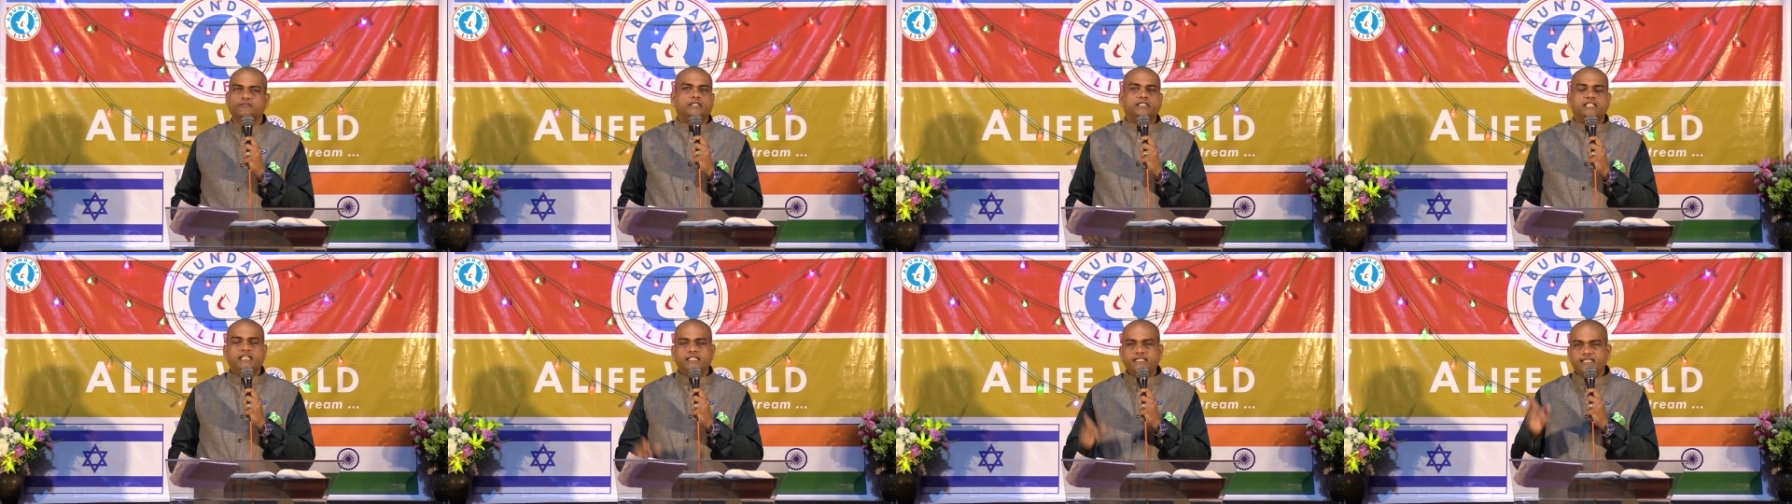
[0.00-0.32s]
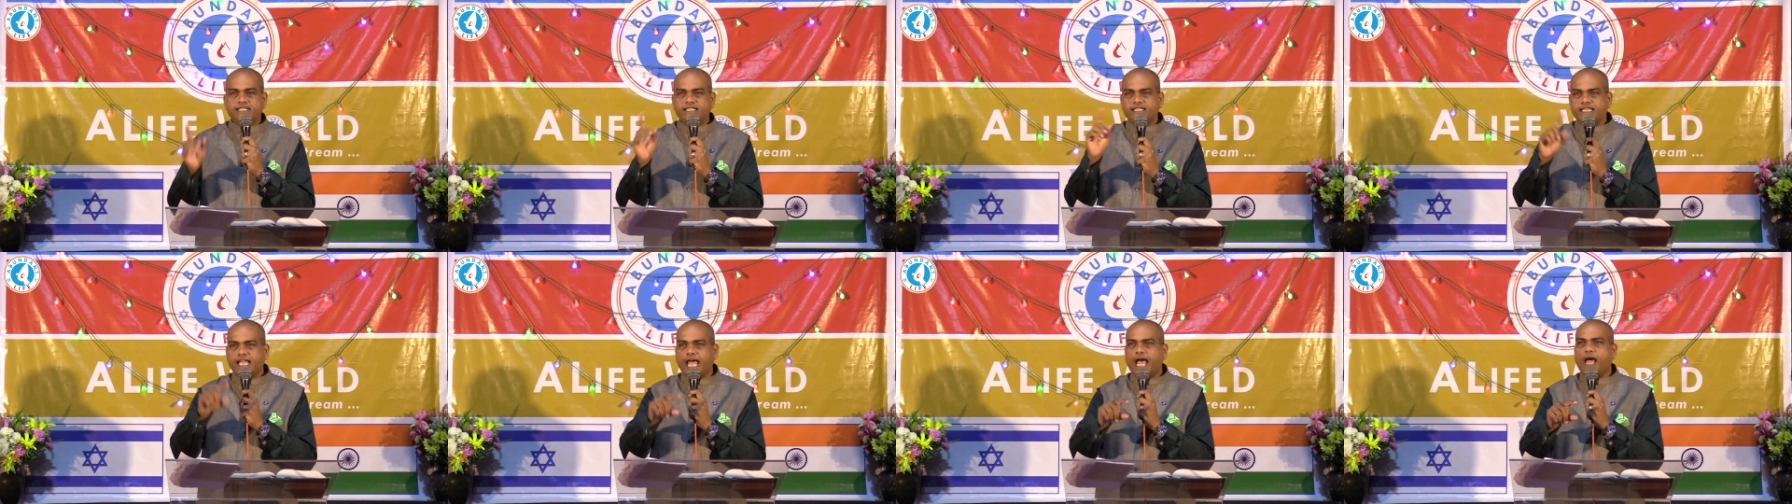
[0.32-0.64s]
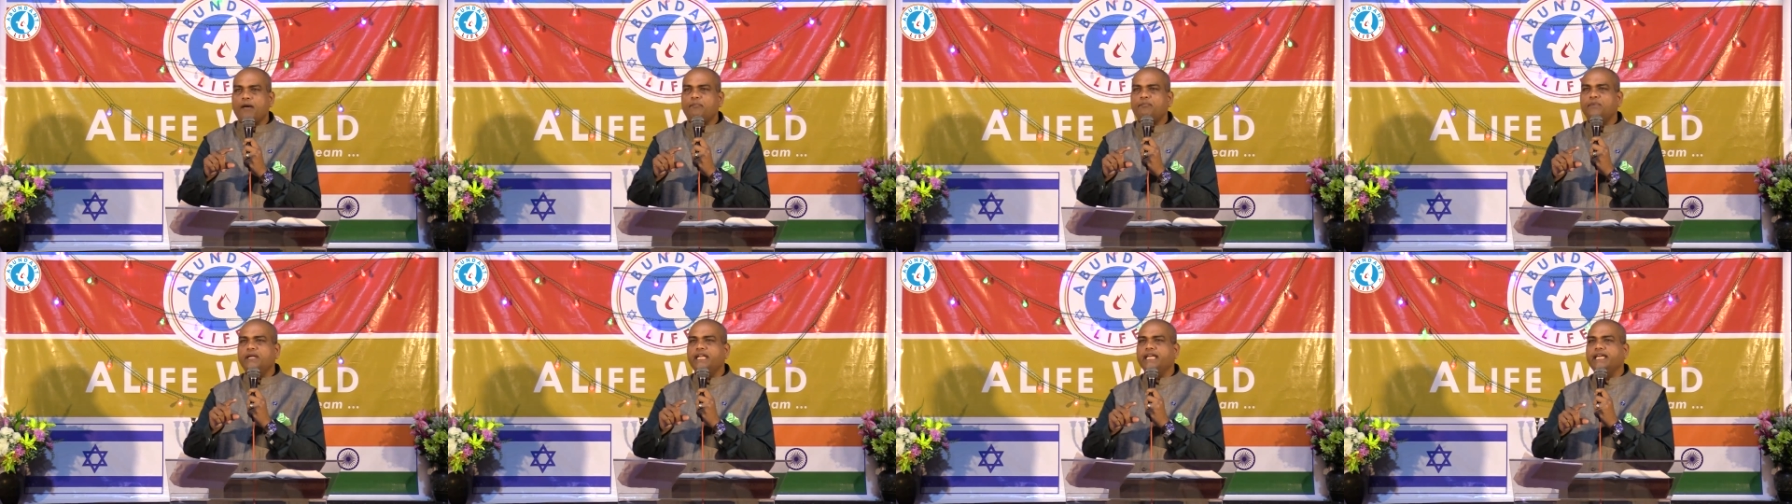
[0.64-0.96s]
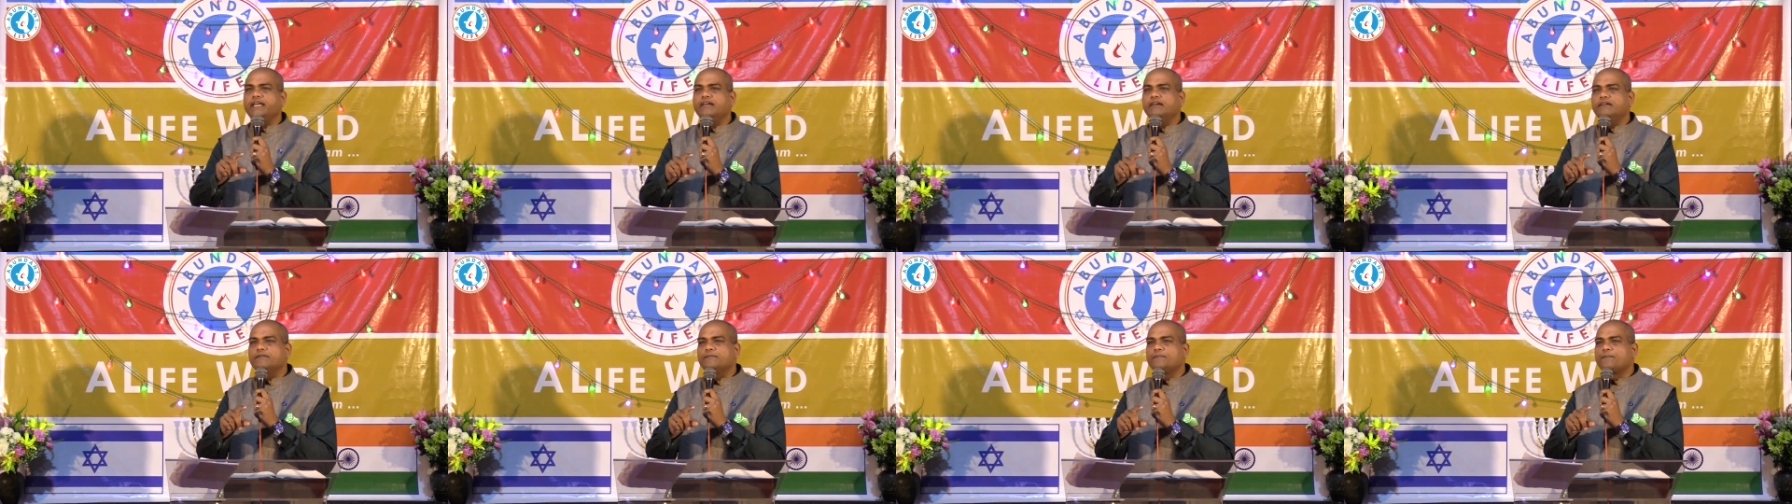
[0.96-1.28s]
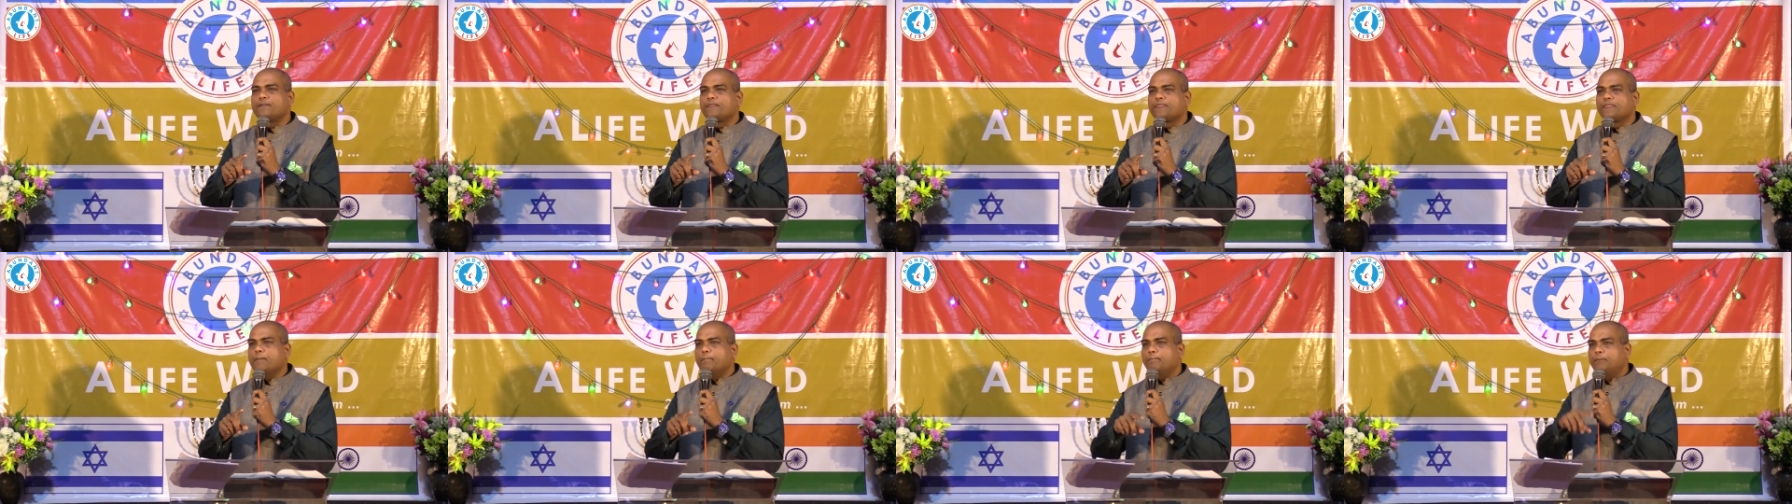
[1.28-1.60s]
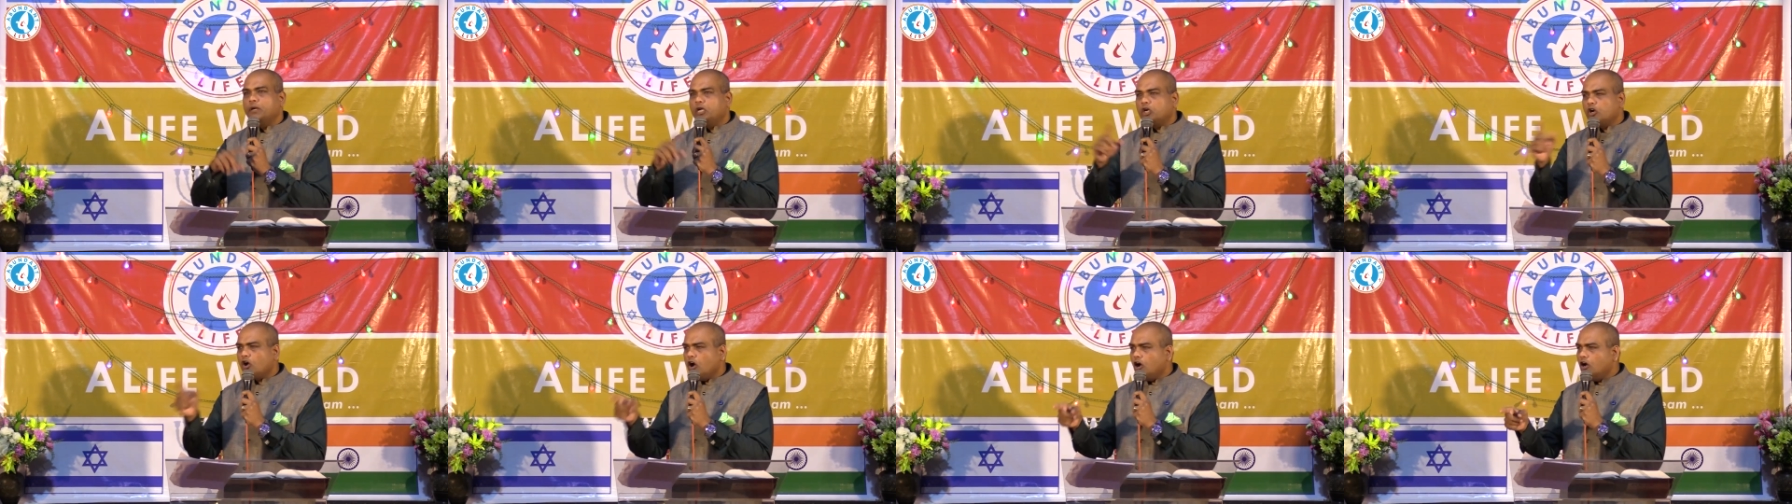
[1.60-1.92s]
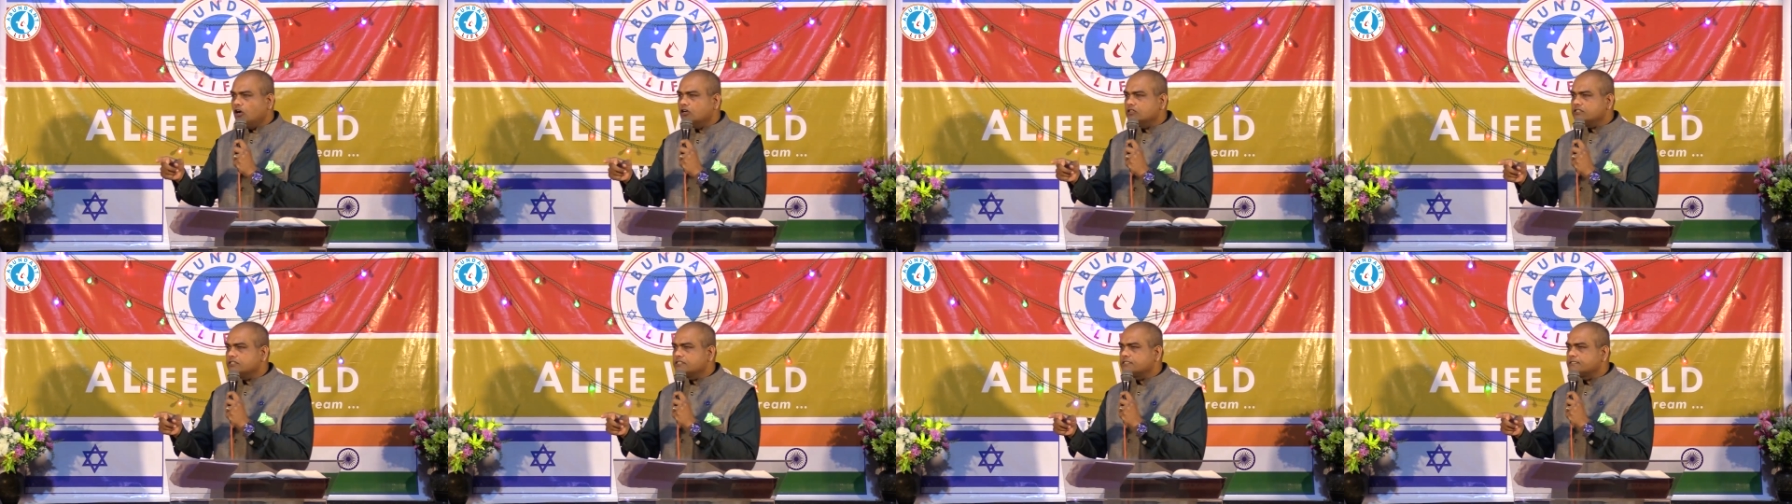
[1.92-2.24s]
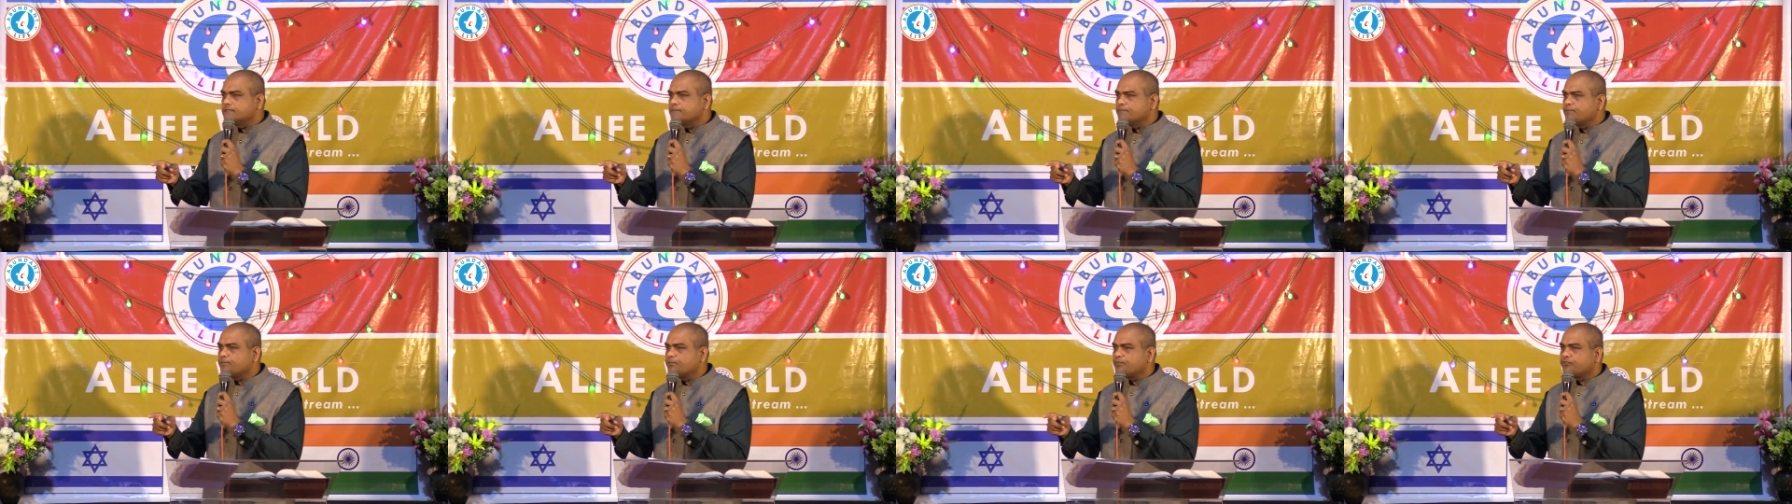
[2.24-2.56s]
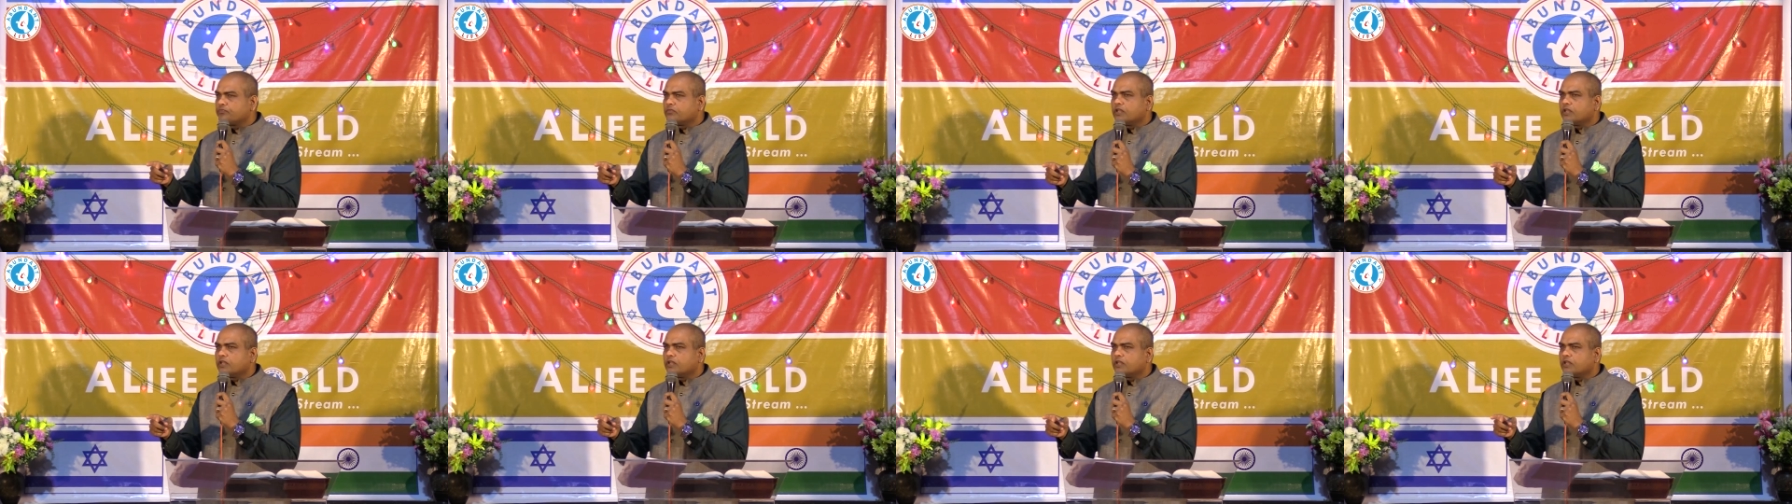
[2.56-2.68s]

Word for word: this is happening because